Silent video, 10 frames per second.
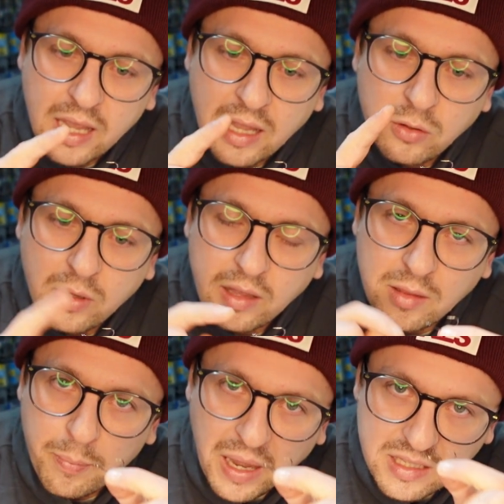and you get
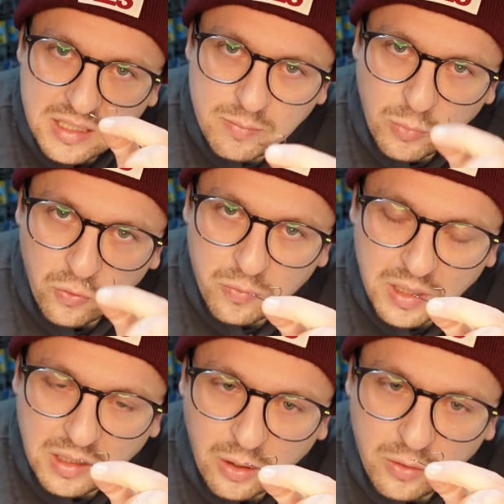the best
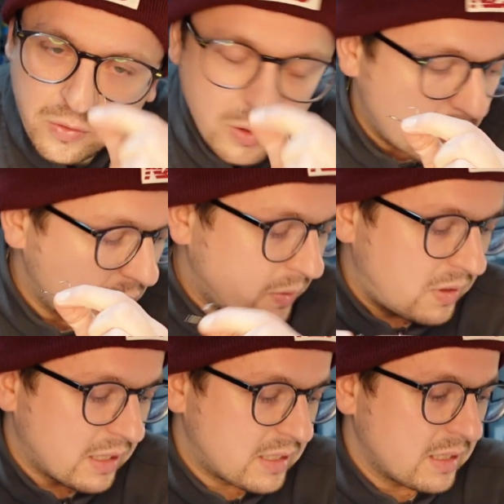movement out of your lures with
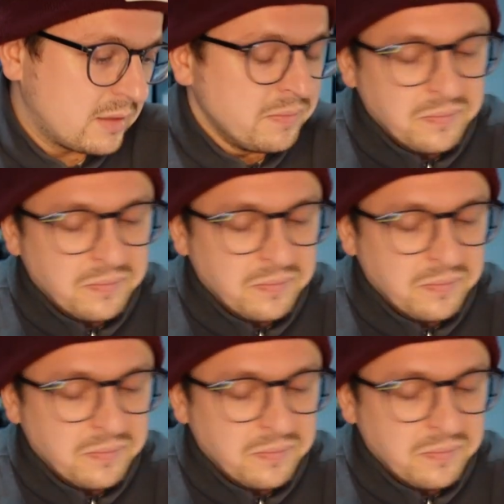this.